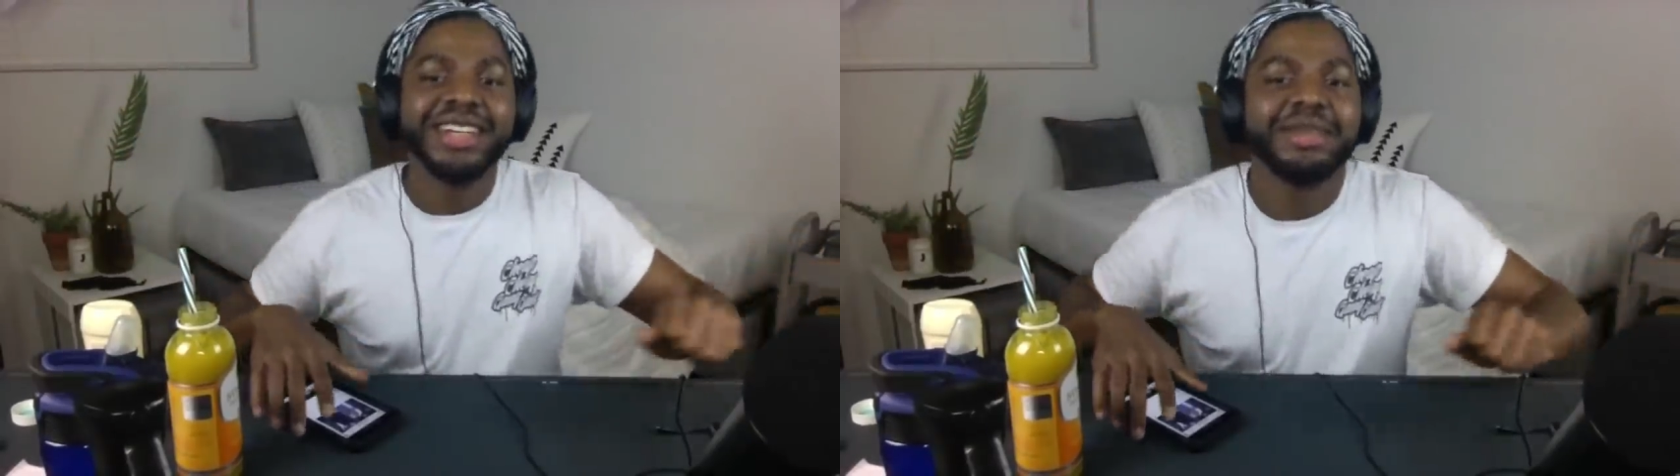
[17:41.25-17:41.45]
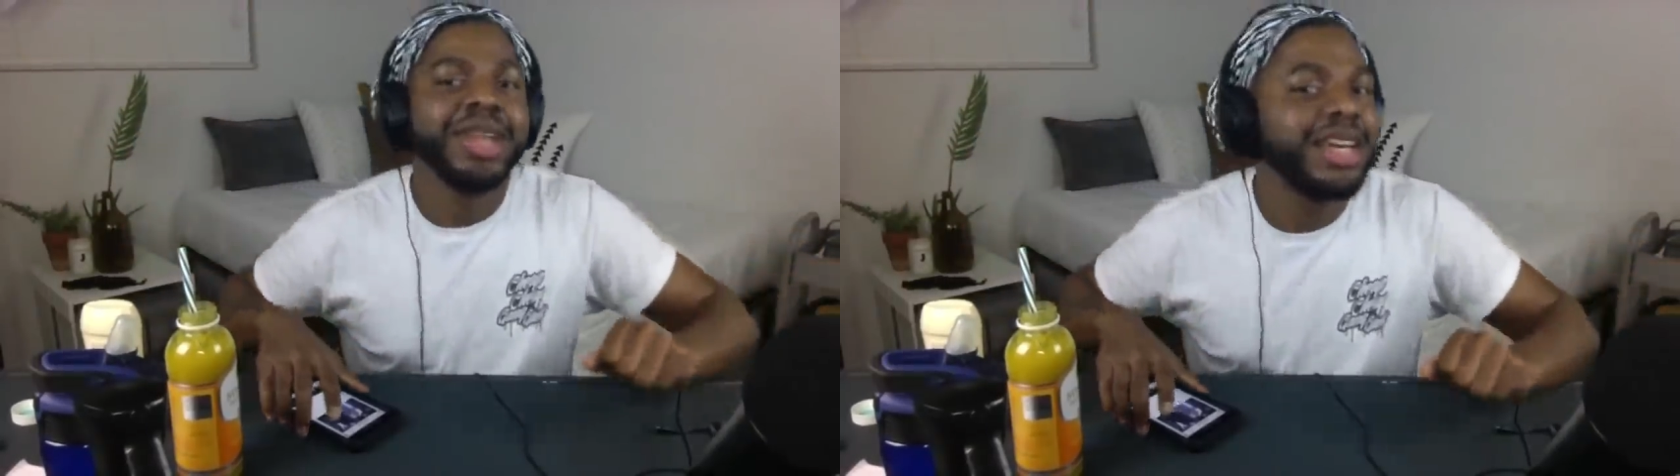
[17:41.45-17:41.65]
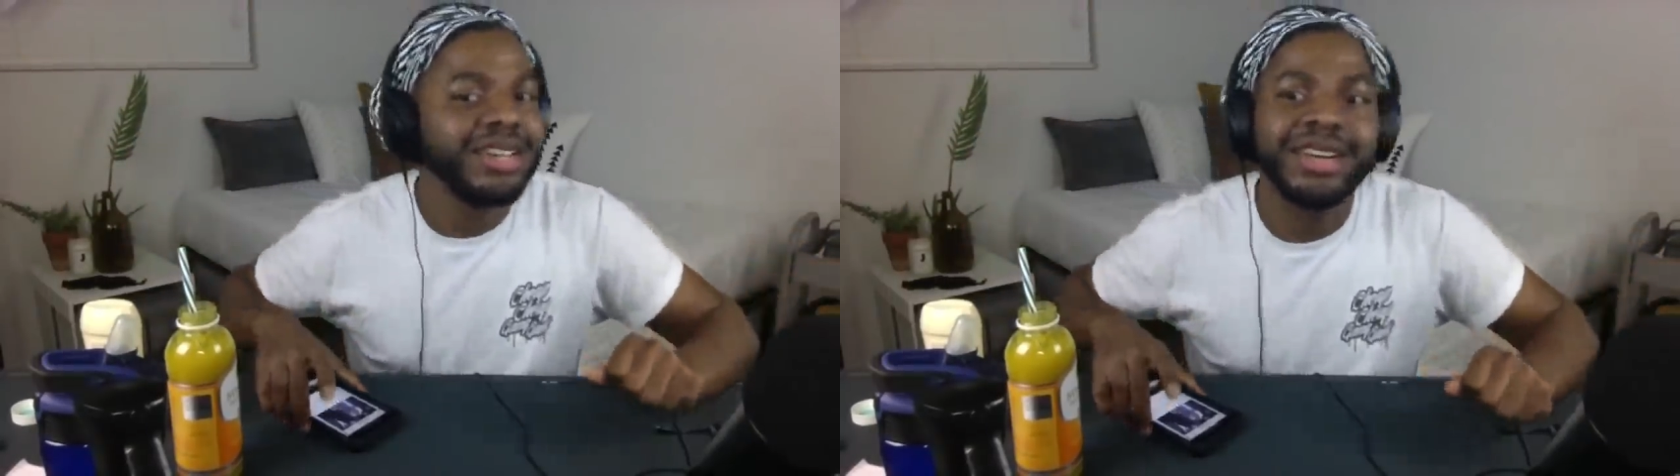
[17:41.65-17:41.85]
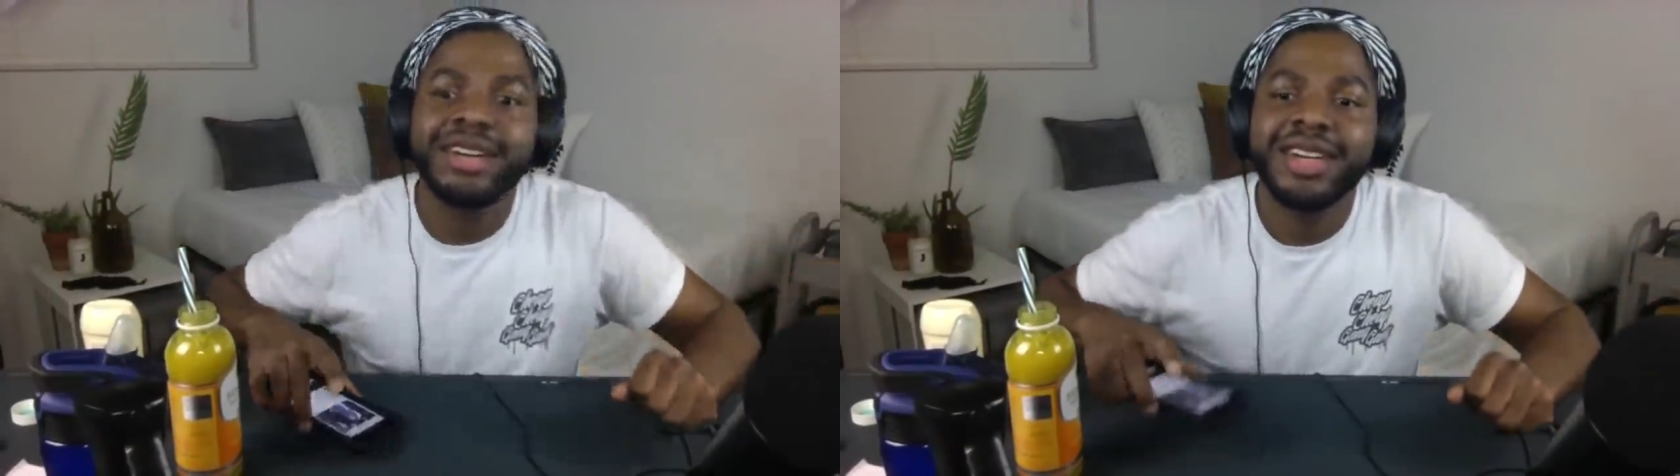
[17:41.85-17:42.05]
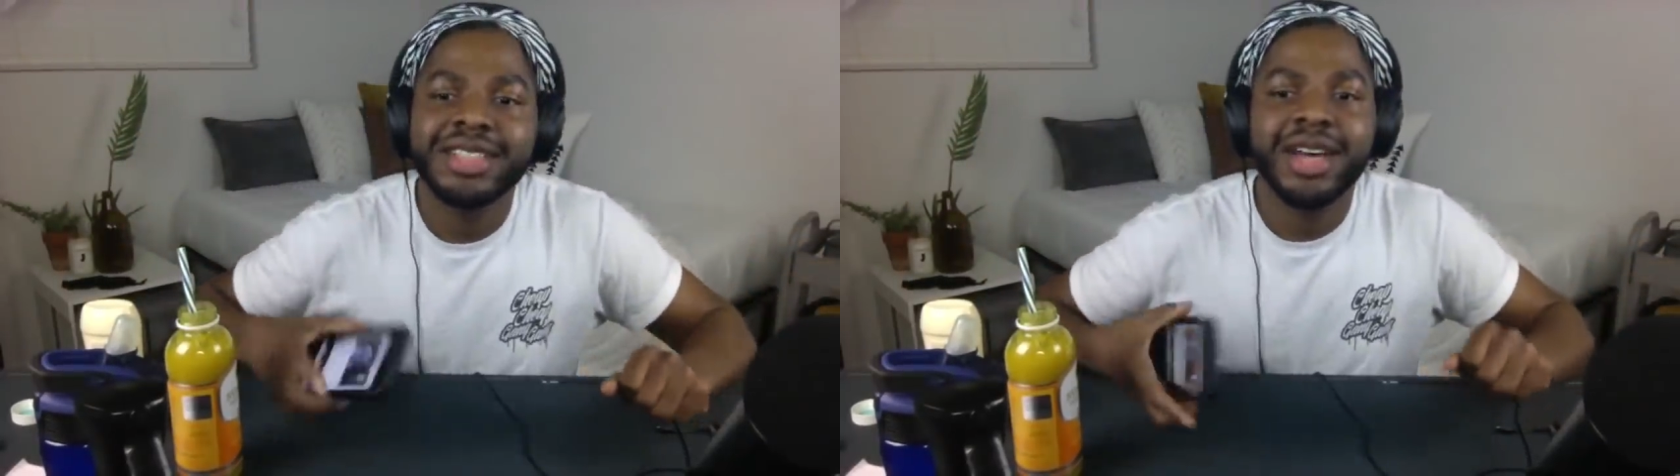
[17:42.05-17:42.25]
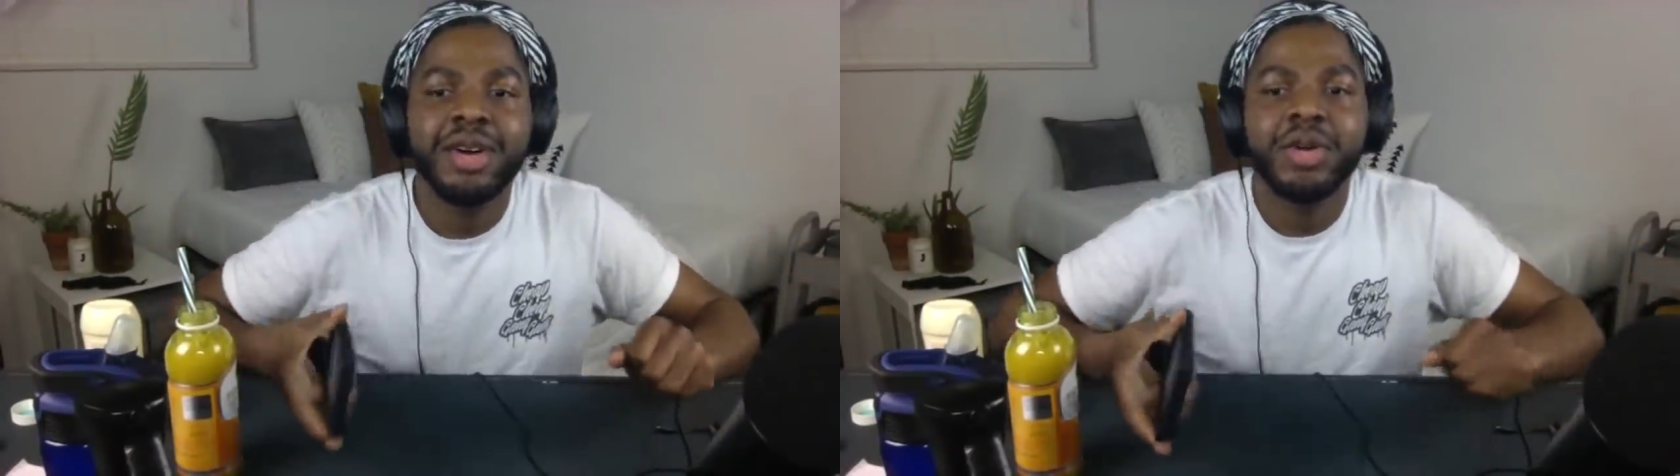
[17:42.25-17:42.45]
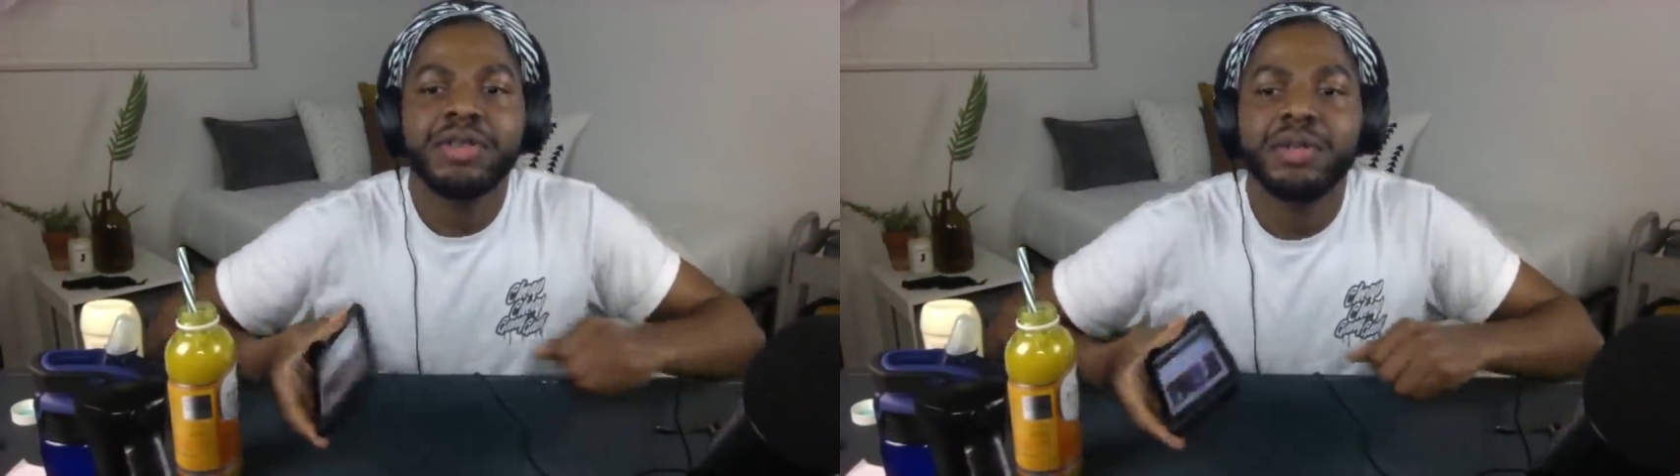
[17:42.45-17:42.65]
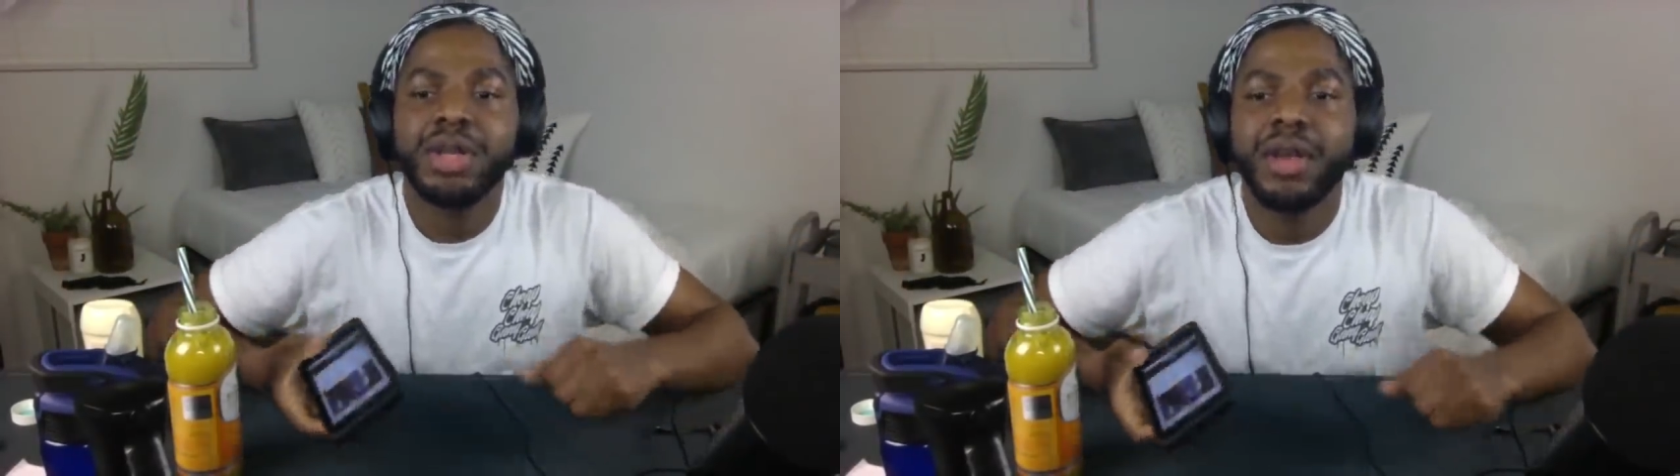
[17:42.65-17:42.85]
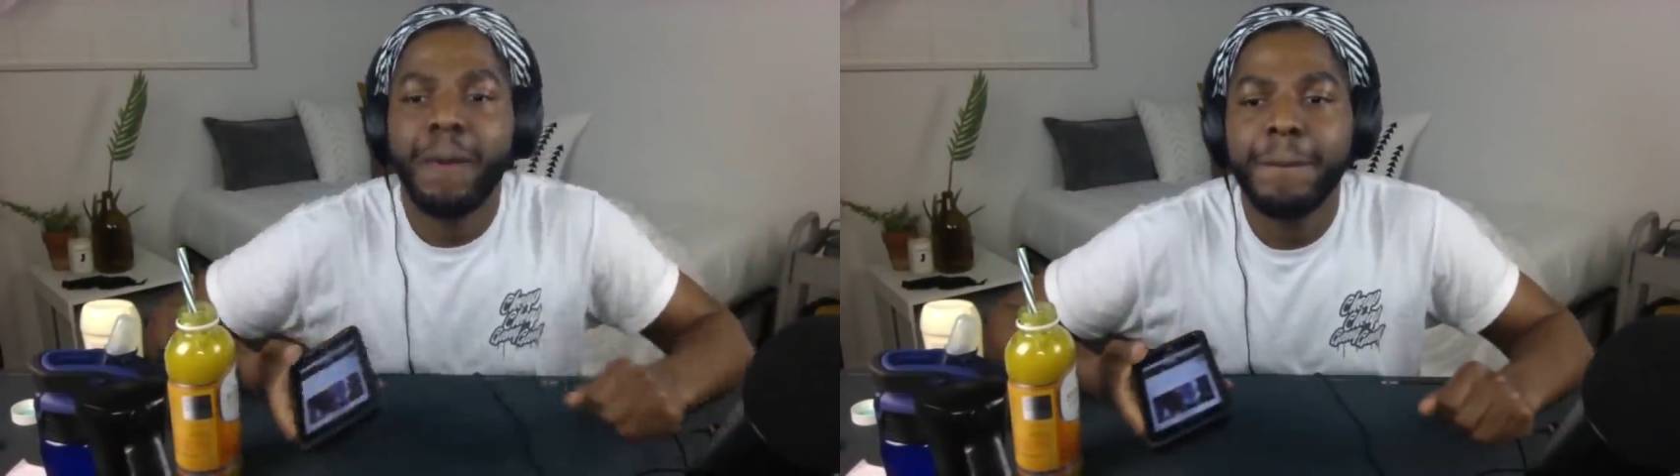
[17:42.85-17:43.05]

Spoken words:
I'm like, "Girl, that's not gonna work for me."